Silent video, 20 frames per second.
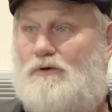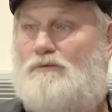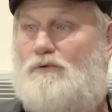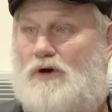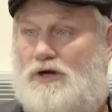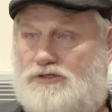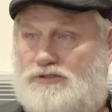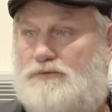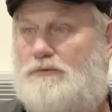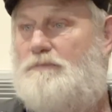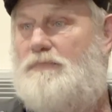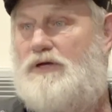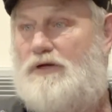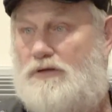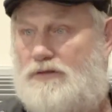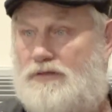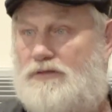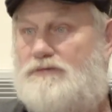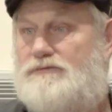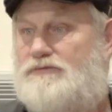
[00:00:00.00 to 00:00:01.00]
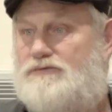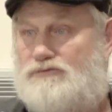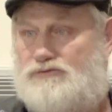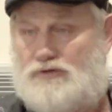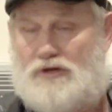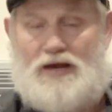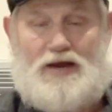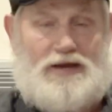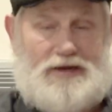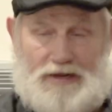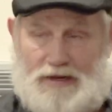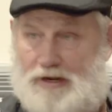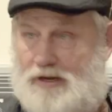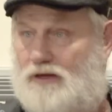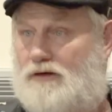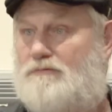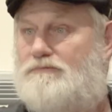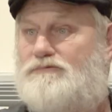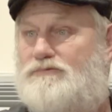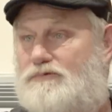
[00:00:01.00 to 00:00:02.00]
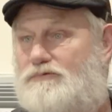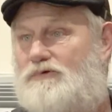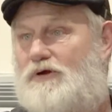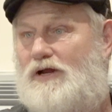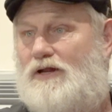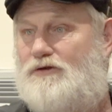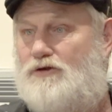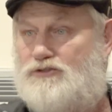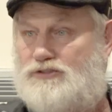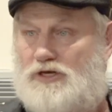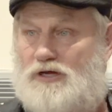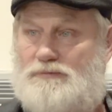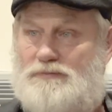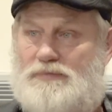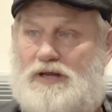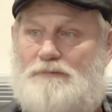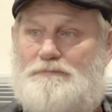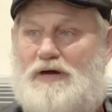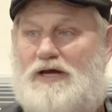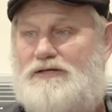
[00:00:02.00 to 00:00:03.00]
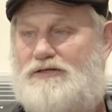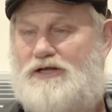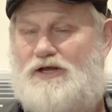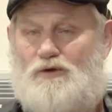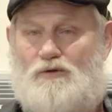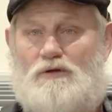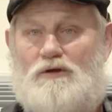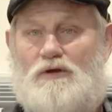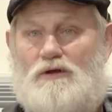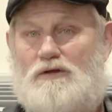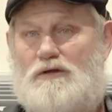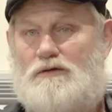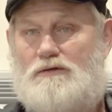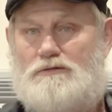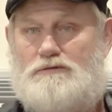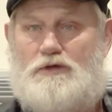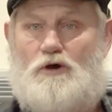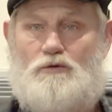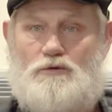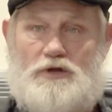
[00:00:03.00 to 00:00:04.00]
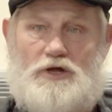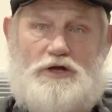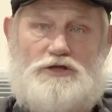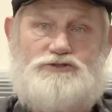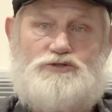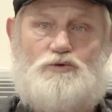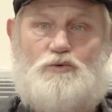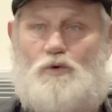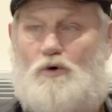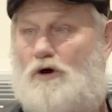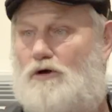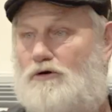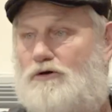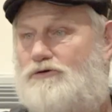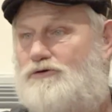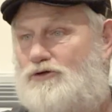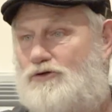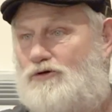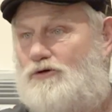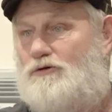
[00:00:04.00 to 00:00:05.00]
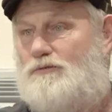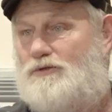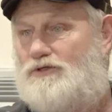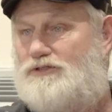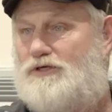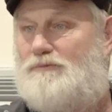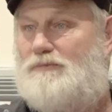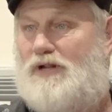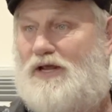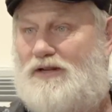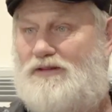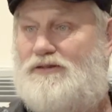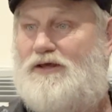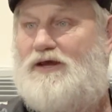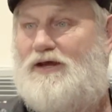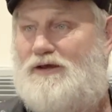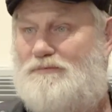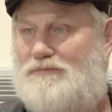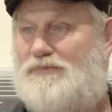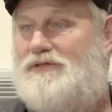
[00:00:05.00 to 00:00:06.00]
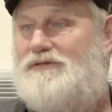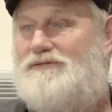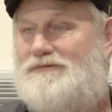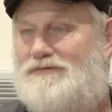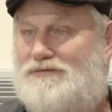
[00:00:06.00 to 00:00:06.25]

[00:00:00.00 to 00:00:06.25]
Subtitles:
Watching them build it, trying to help, trying to do something. I might take donuts or water to them or something like that. But,